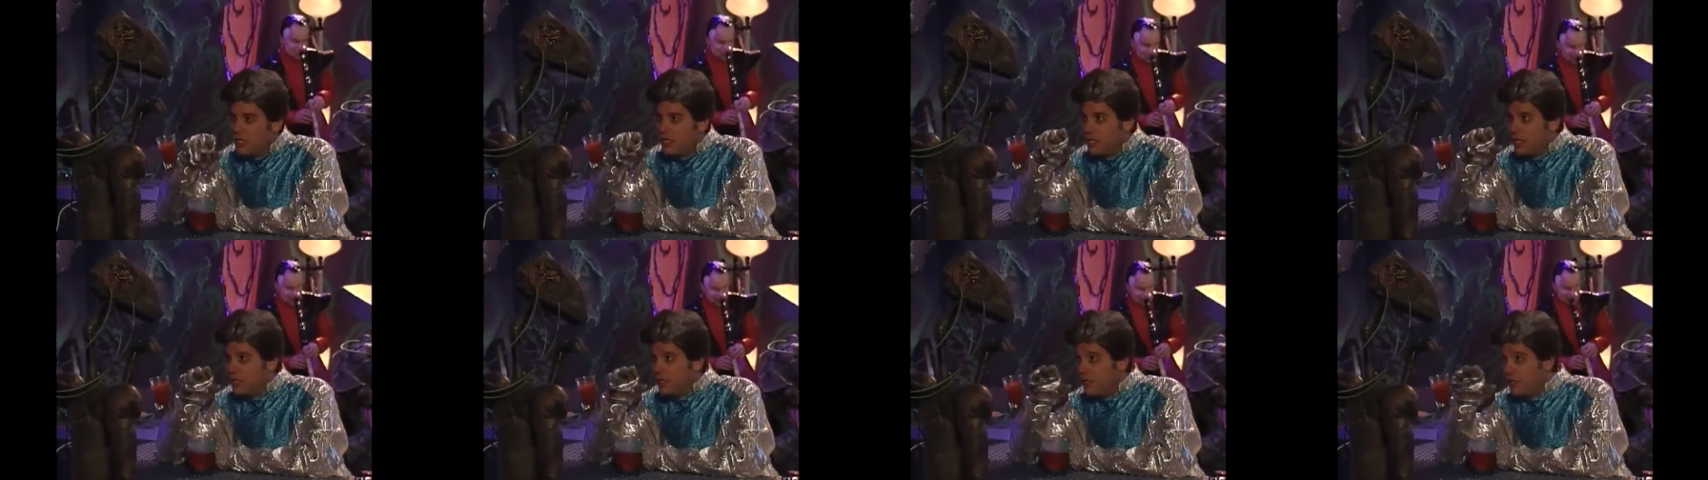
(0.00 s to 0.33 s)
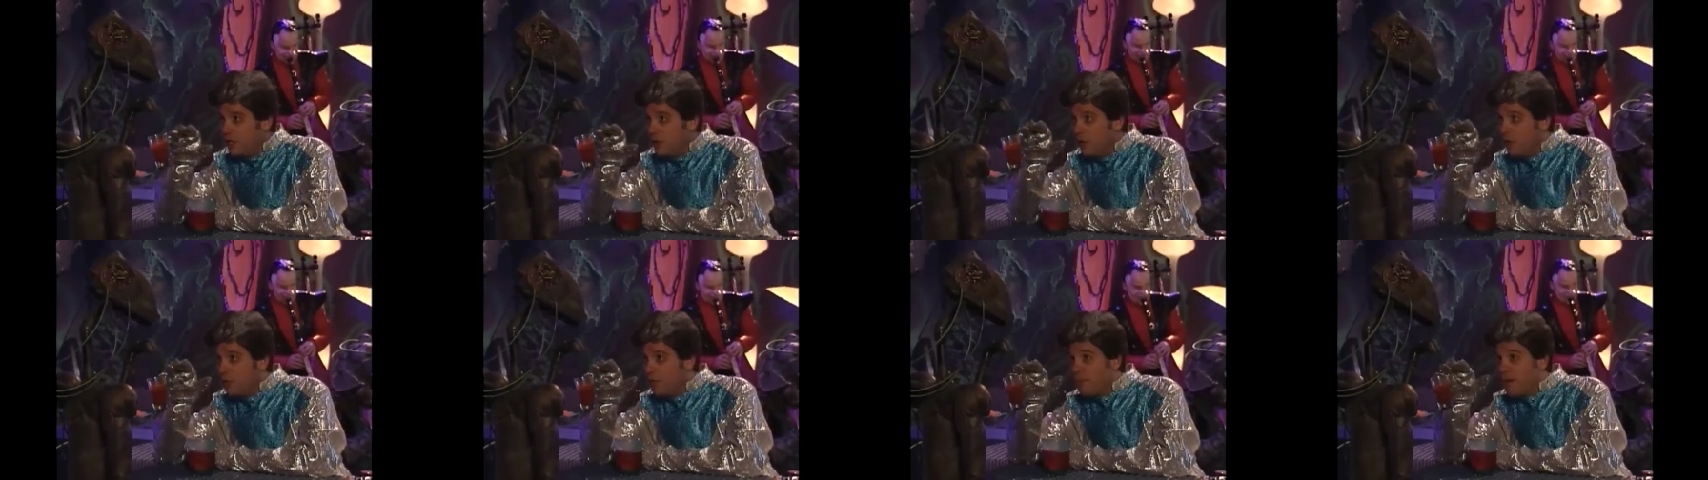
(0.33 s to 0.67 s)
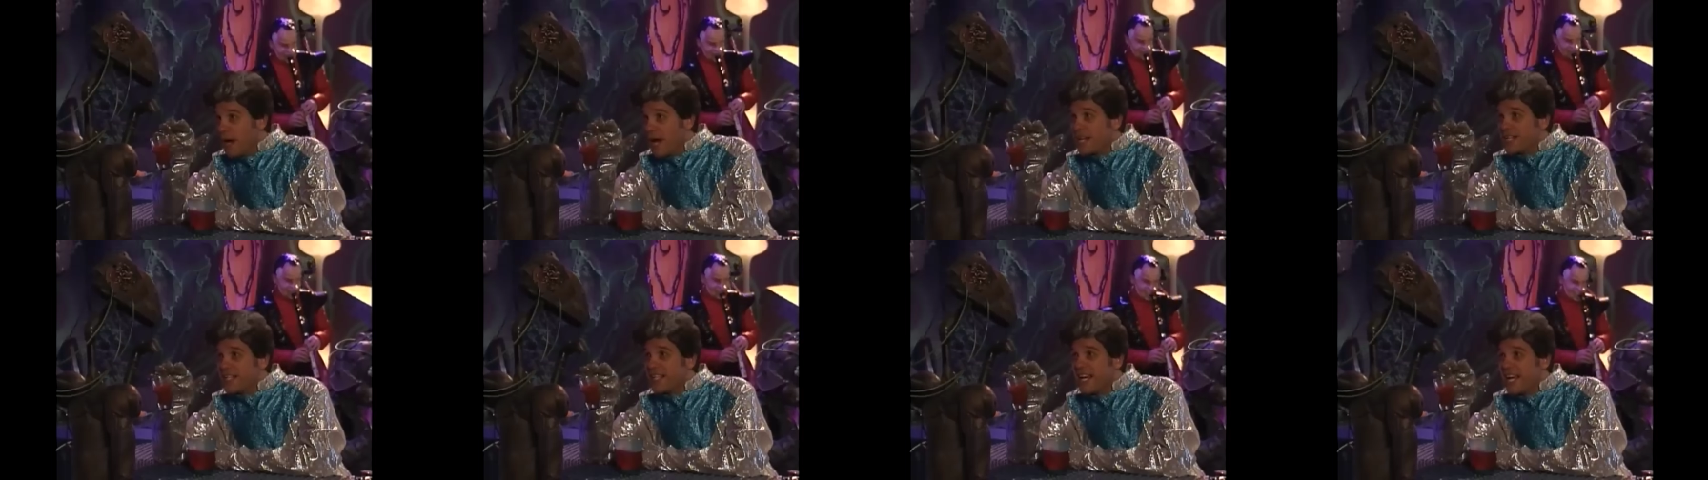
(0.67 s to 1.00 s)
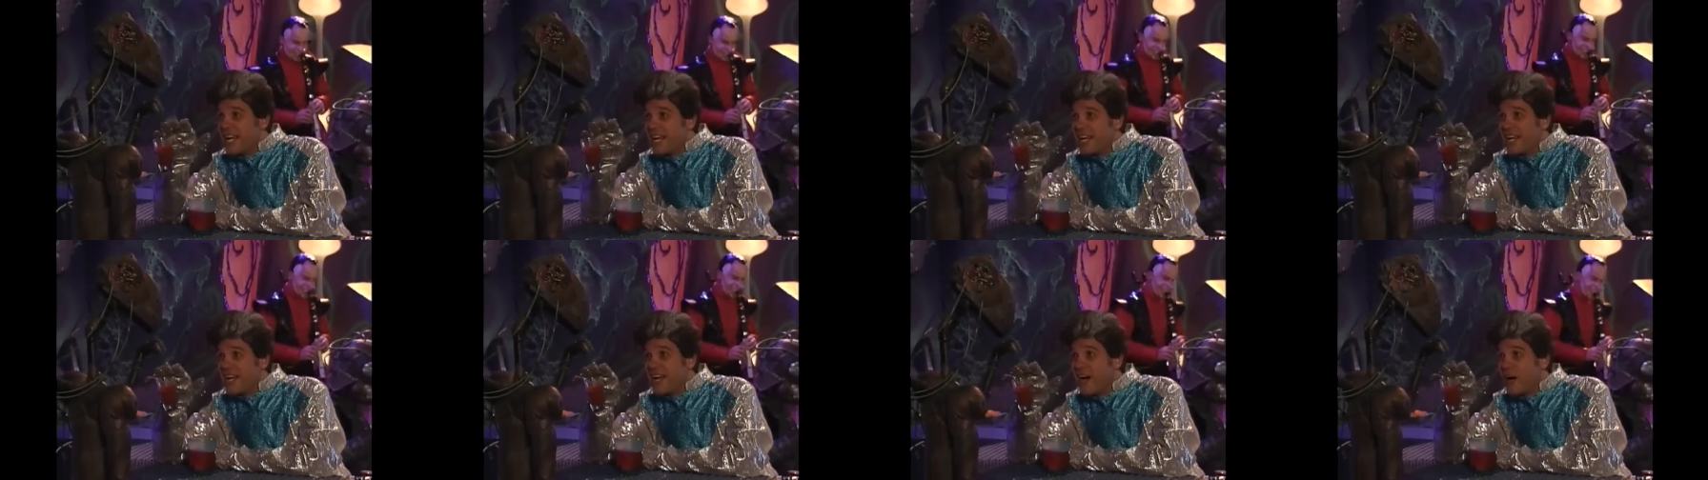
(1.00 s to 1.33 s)
You know, my
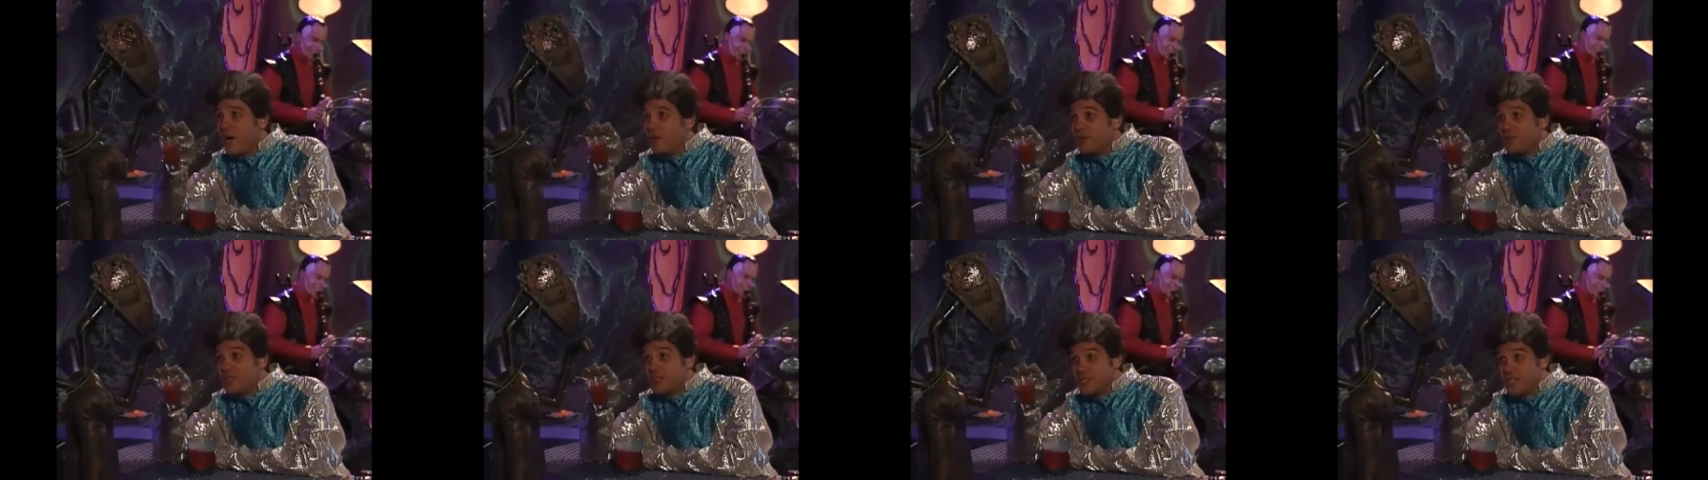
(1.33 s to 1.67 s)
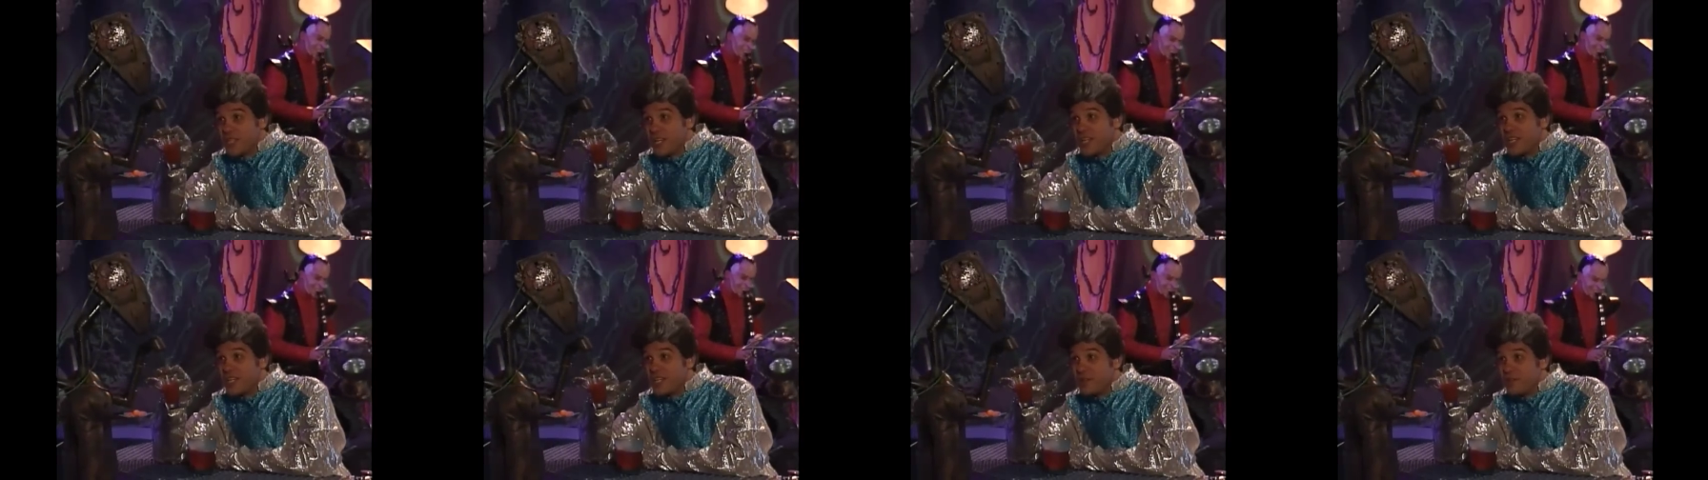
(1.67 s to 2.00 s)
daddy always said